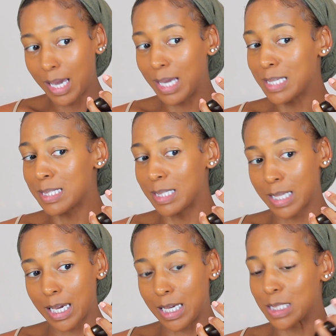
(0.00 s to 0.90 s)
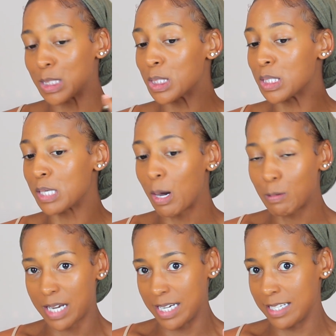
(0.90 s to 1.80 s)
It's laying
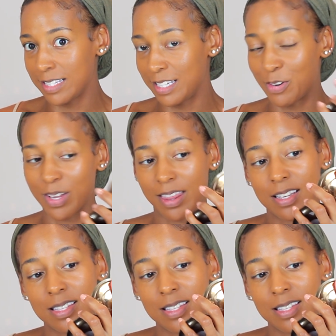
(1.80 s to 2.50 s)
so nicely on the